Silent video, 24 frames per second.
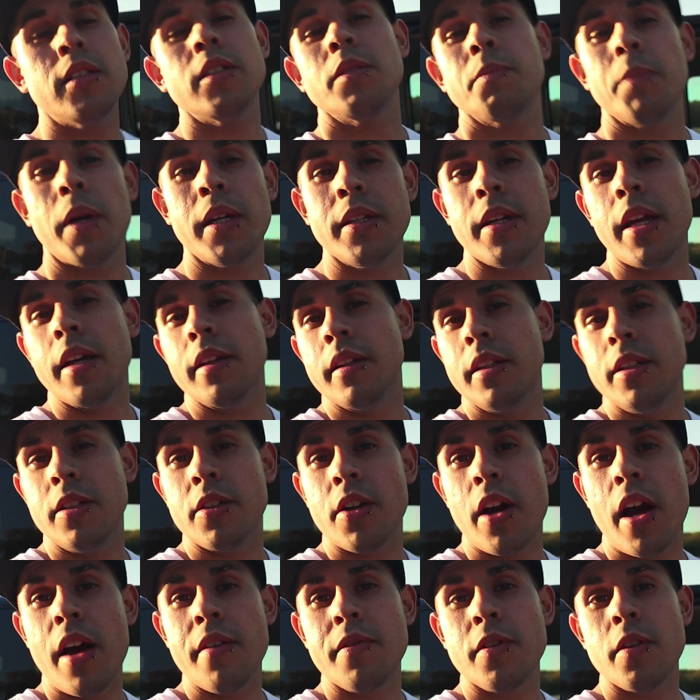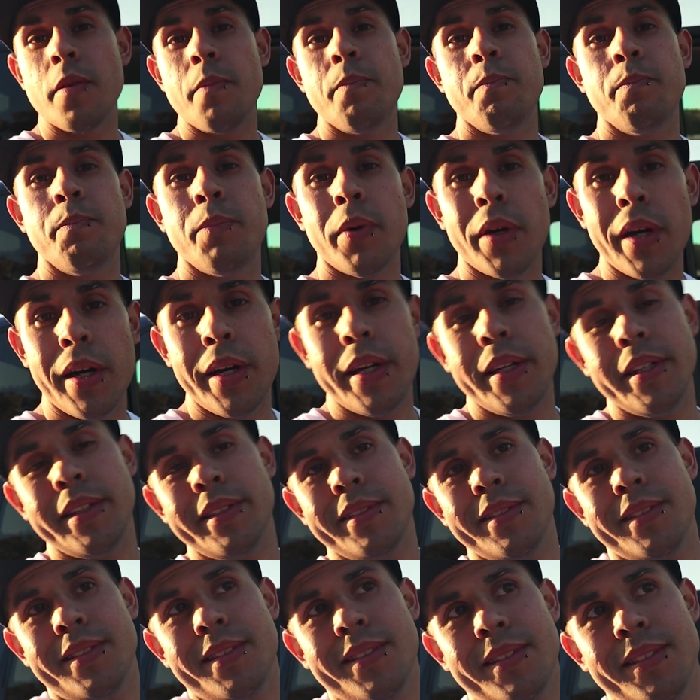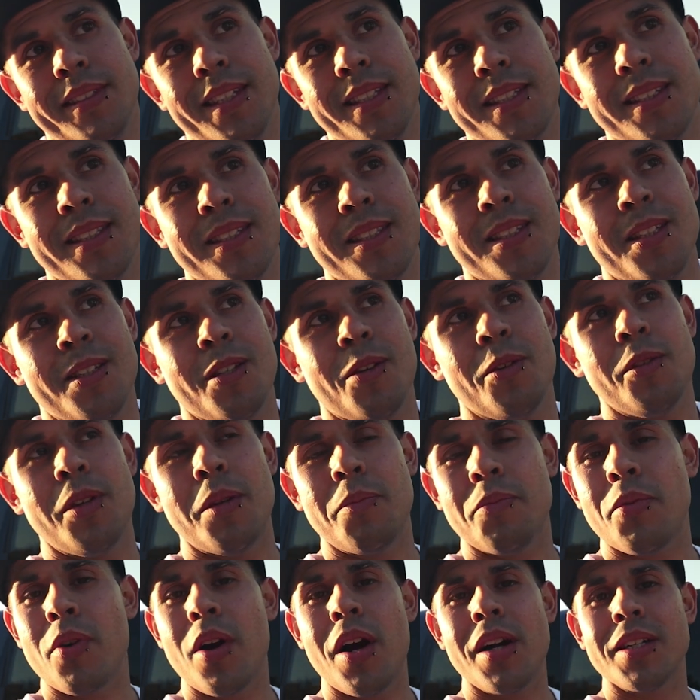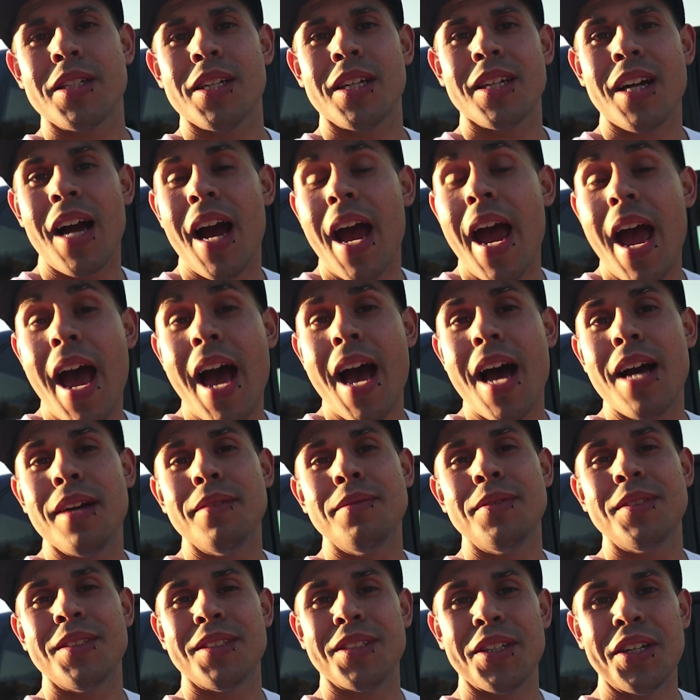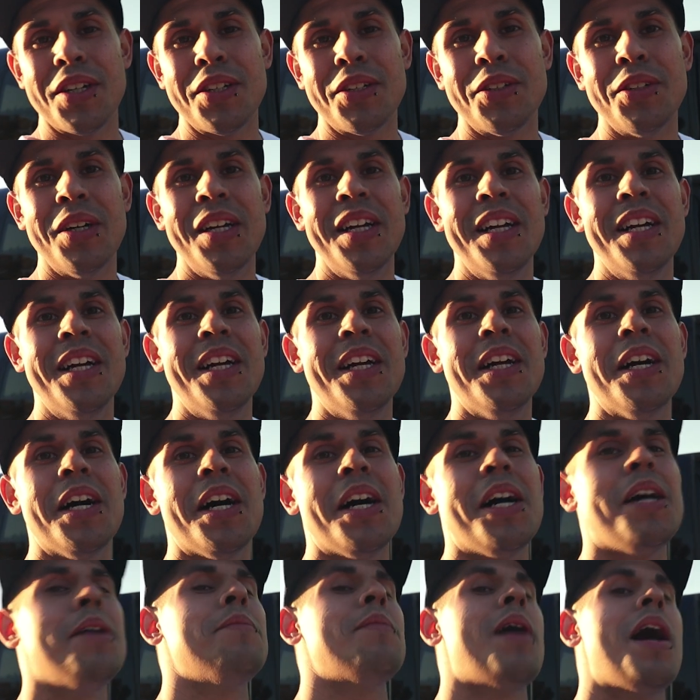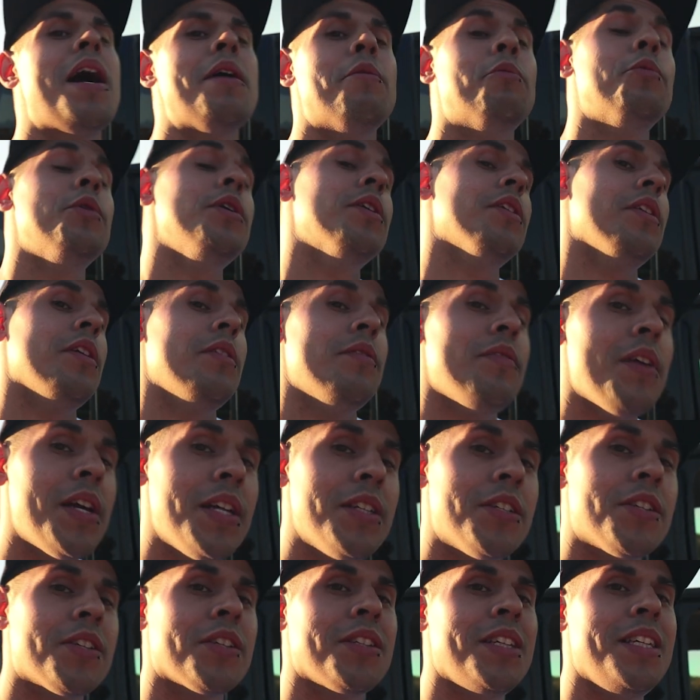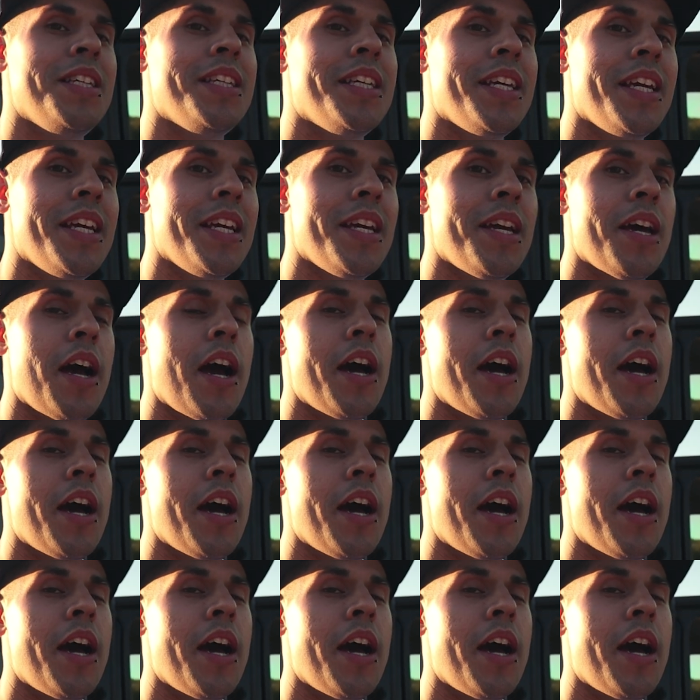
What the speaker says: my daily driver, but this is the only project I have. So I will eventually get